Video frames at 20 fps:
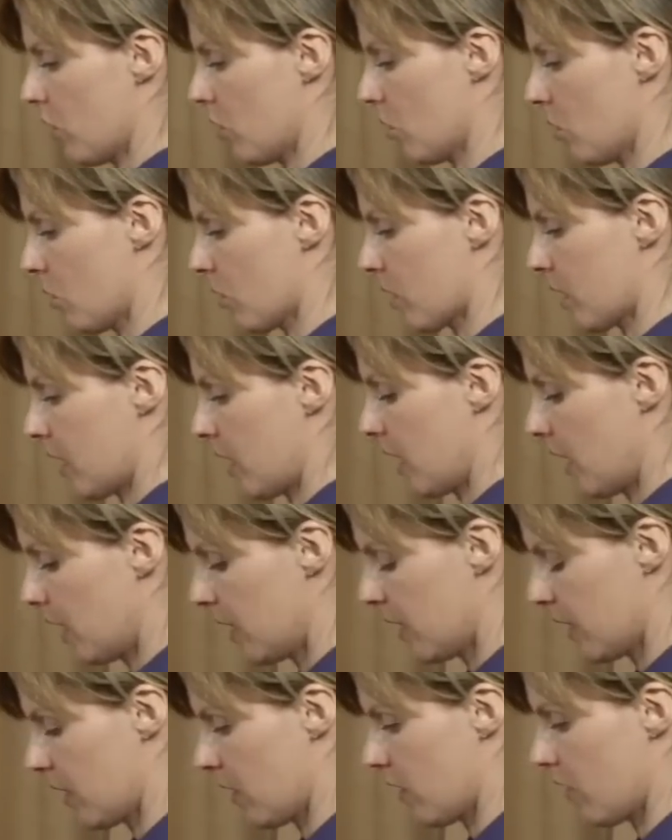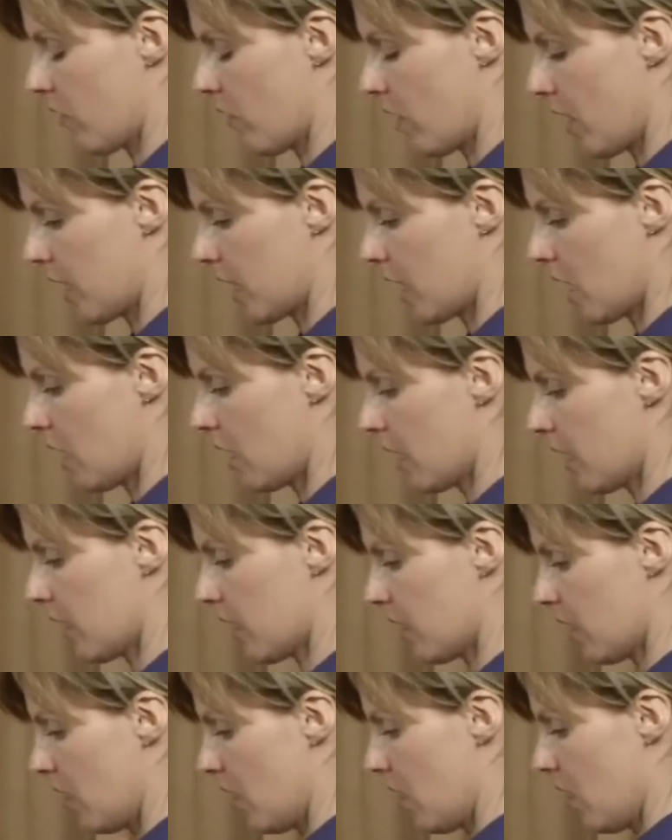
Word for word: your seat is at the right height.